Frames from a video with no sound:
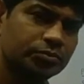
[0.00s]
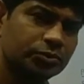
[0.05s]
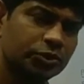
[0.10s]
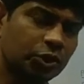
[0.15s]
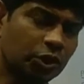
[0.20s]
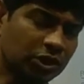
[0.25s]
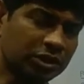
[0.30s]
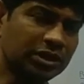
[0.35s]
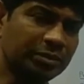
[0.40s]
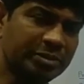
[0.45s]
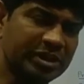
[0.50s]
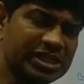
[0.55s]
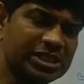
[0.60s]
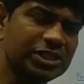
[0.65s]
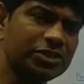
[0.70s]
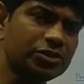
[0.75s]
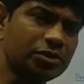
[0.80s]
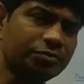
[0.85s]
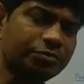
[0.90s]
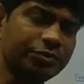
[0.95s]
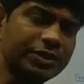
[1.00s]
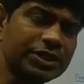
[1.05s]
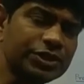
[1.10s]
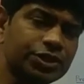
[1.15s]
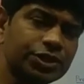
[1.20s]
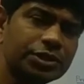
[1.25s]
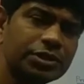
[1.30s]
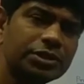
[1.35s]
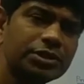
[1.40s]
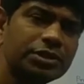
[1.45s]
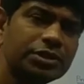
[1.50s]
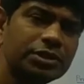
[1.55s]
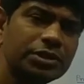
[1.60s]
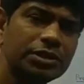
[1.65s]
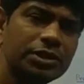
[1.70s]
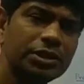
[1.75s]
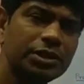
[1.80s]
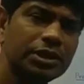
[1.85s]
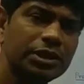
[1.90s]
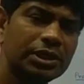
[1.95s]
on the basis of which
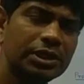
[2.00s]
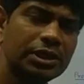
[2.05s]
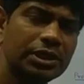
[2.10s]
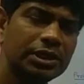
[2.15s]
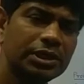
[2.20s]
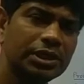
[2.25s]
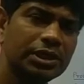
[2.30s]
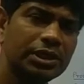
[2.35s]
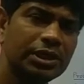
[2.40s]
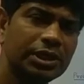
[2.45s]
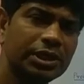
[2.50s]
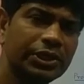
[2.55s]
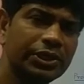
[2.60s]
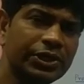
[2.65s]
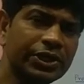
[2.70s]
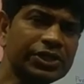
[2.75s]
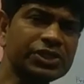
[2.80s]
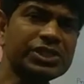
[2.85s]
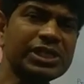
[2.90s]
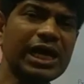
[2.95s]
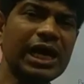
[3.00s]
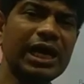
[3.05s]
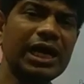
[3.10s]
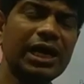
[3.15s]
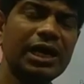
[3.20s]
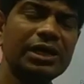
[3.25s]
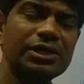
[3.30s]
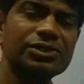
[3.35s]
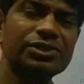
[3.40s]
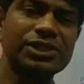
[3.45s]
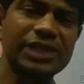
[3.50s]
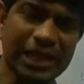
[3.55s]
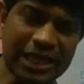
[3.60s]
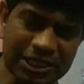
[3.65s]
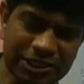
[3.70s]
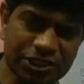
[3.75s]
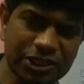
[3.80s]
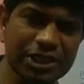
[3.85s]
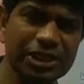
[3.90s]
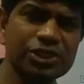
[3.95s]
his
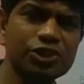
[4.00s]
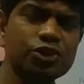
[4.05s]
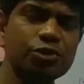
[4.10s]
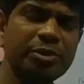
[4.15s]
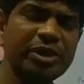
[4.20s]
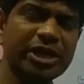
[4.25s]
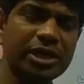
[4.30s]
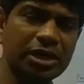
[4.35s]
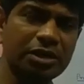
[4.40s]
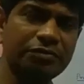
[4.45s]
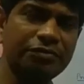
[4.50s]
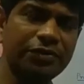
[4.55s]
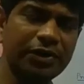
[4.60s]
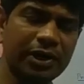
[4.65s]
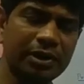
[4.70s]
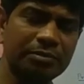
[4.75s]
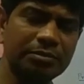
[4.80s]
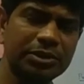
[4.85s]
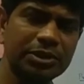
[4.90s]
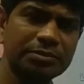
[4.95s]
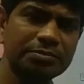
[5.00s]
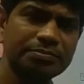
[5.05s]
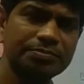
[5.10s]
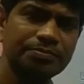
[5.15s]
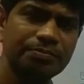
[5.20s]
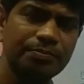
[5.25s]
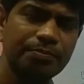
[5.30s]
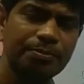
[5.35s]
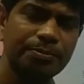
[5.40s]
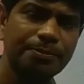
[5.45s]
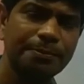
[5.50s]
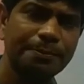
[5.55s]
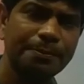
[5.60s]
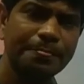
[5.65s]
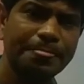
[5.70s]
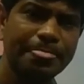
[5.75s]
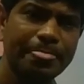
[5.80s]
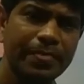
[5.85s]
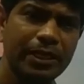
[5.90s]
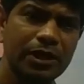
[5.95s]
selection is to be confirmed.
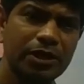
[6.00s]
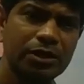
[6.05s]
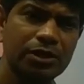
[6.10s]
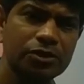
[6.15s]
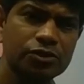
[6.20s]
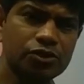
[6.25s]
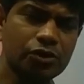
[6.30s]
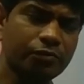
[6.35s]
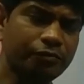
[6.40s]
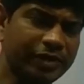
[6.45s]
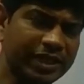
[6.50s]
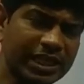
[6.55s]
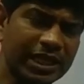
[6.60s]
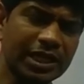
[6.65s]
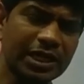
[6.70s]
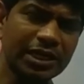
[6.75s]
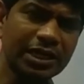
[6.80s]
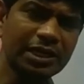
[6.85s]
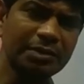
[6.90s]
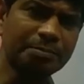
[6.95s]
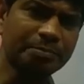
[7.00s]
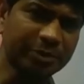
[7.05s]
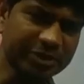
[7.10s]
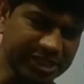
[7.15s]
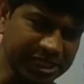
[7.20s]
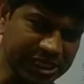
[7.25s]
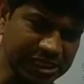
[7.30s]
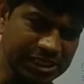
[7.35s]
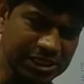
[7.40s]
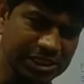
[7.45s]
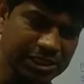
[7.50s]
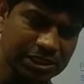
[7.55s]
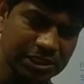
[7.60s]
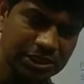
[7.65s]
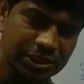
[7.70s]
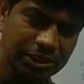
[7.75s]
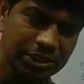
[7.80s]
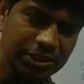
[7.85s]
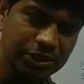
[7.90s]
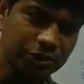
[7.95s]
So whether he possesses
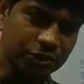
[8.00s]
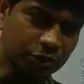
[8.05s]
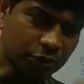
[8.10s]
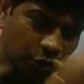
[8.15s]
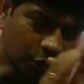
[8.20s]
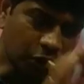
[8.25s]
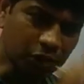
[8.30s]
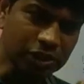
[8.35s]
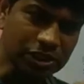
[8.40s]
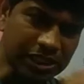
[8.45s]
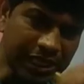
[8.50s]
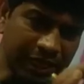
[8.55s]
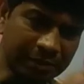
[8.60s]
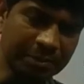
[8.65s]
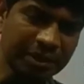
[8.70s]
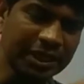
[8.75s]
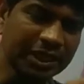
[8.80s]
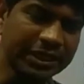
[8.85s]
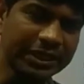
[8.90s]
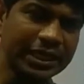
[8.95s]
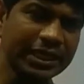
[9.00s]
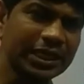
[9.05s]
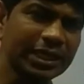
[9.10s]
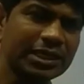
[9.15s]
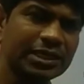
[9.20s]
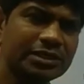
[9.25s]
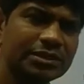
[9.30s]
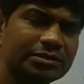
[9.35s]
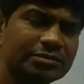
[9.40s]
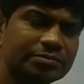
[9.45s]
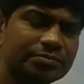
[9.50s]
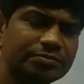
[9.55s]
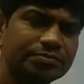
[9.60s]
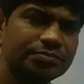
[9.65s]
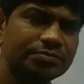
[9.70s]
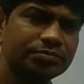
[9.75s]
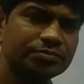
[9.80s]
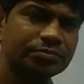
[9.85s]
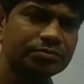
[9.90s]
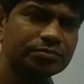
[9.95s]
those ability
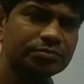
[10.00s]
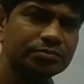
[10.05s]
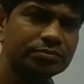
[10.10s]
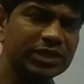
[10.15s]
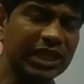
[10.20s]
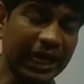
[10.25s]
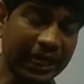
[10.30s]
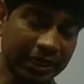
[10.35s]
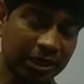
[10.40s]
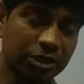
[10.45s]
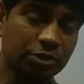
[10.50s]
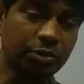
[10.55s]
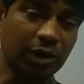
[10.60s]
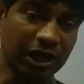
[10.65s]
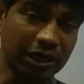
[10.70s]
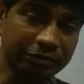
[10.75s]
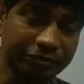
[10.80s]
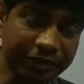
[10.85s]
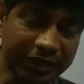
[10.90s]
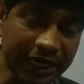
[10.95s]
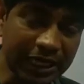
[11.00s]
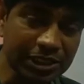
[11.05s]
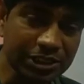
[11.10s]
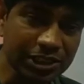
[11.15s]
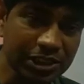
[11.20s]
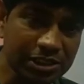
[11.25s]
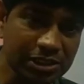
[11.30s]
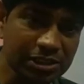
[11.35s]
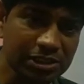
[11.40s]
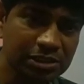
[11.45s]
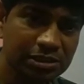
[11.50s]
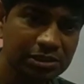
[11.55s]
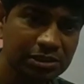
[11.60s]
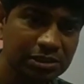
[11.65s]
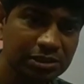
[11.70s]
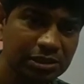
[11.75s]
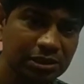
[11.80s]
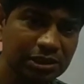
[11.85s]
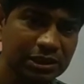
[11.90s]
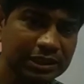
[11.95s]
and qualifications,
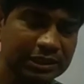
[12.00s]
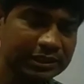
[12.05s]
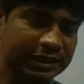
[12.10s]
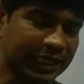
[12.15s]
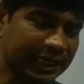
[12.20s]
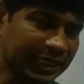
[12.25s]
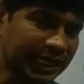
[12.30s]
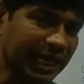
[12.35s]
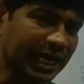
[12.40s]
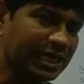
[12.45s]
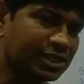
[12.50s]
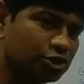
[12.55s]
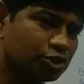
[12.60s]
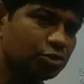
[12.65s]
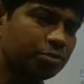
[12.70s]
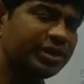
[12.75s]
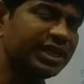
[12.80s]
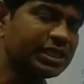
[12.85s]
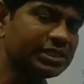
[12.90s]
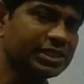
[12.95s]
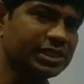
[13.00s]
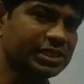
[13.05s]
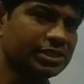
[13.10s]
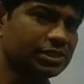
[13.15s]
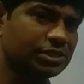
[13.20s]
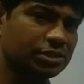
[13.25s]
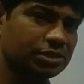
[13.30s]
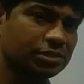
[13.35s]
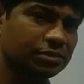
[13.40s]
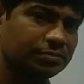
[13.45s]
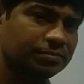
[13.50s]
that has to be assessed.